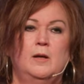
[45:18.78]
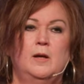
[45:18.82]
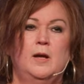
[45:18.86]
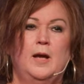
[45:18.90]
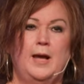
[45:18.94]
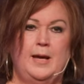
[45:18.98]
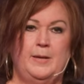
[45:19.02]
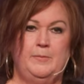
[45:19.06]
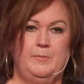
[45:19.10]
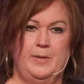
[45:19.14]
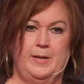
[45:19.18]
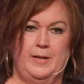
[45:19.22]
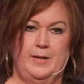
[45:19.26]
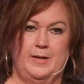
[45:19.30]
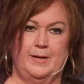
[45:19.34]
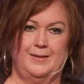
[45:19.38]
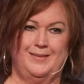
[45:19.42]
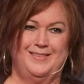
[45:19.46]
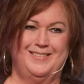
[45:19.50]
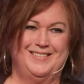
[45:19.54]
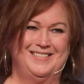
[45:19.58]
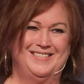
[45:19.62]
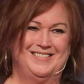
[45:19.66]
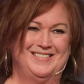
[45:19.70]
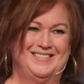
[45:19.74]

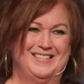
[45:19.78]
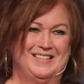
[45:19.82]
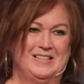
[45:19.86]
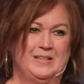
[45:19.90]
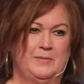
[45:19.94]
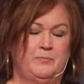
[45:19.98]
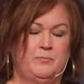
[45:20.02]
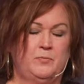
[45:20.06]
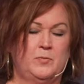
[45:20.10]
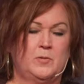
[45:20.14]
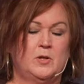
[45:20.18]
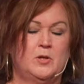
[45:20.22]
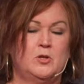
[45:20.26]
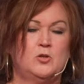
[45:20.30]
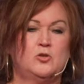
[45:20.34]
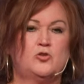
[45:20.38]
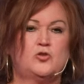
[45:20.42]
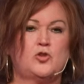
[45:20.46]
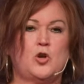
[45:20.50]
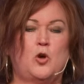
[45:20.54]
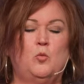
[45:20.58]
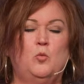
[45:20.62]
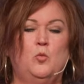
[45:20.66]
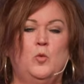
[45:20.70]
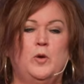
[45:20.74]
Amen.
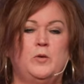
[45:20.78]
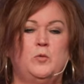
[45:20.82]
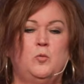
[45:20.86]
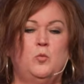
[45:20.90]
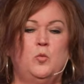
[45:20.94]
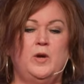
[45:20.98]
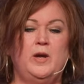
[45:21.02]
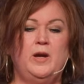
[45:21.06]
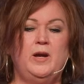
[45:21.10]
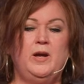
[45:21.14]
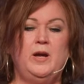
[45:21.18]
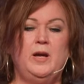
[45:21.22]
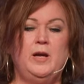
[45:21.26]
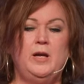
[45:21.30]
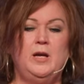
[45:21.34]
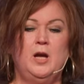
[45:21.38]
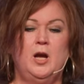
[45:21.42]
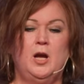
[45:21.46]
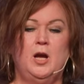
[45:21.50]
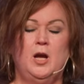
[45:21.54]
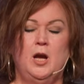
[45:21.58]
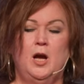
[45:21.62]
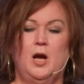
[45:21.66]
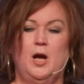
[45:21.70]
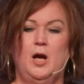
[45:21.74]
So when we...
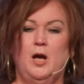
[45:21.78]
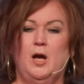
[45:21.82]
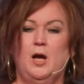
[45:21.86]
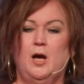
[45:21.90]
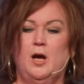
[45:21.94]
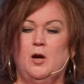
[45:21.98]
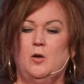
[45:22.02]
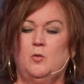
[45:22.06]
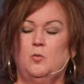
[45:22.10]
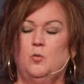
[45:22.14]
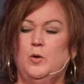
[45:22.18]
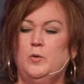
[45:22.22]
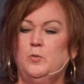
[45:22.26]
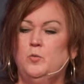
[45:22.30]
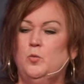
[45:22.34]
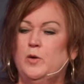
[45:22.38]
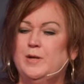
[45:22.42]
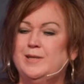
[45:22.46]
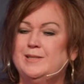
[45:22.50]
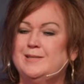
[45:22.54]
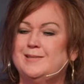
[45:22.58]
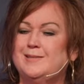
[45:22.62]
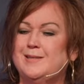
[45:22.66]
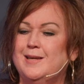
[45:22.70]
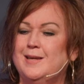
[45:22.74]
Uh, when
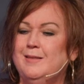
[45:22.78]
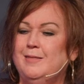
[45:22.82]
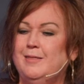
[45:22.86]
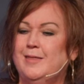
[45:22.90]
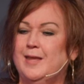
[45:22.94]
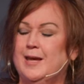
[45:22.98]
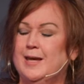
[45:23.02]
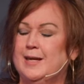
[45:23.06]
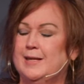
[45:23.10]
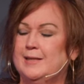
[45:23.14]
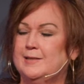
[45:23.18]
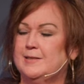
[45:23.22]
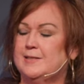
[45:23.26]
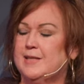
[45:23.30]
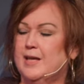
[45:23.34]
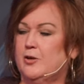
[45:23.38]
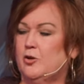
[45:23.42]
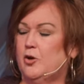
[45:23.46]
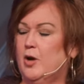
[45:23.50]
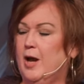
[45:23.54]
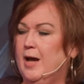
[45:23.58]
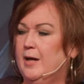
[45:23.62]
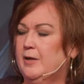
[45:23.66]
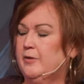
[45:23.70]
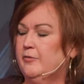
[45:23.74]
we see things that
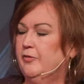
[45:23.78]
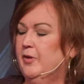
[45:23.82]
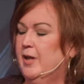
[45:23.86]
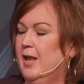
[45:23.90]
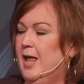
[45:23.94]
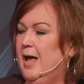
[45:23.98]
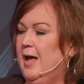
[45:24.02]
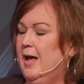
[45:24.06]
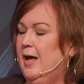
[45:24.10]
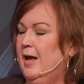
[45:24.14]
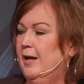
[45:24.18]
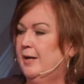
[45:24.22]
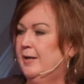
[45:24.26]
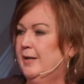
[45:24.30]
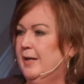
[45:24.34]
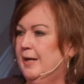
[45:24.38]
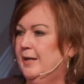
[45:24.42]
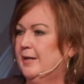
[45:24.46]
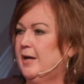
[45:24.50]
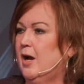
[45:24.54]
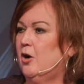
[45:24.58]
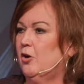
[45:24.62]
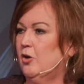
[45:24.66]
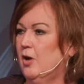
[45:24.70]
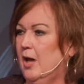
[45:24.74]
are out of line
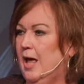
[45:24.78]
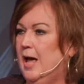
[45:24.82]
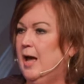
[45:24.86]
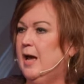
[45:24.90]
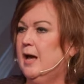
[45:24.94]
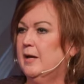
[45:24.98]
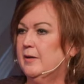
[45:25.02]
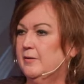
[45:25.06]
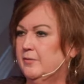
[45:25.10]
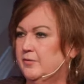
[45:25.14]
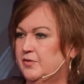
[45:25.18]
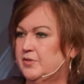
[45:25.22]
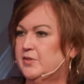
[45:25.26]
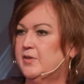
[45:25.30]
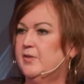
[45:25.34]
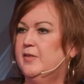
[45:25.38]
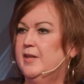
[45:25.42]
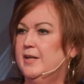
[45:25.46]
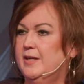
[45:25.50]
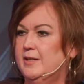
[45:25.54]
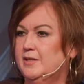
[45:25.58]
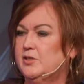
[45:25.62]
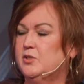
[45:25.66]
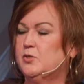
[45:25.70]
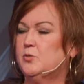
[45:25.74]
in our lives,
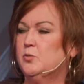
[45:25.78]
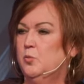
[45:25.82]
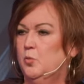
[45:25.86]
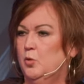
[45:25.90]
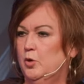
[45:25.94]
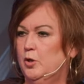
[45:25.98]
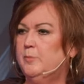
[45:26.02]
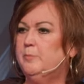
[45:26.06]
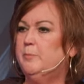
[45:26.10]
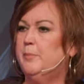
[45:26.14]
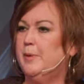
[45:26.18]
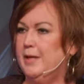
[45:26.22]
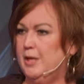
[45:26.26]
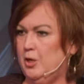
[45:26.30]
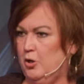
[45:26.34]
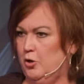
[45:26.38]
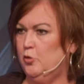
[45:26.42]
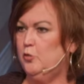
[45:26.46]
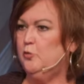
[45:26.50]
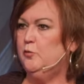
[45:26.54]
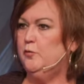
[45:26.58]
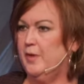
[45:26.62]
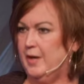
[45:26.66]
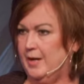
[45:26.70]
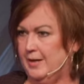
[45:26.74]
this would
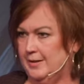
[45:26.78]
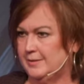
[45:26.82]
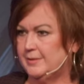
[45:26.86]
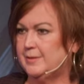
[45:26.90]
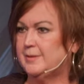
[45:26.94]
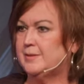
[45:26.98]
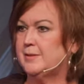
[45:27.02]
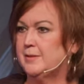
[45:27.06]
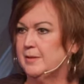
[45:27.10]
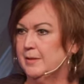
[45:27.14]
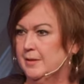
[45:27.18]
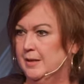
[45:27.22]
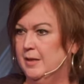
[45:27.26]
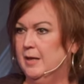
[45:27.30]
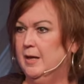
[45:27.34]
behoove us.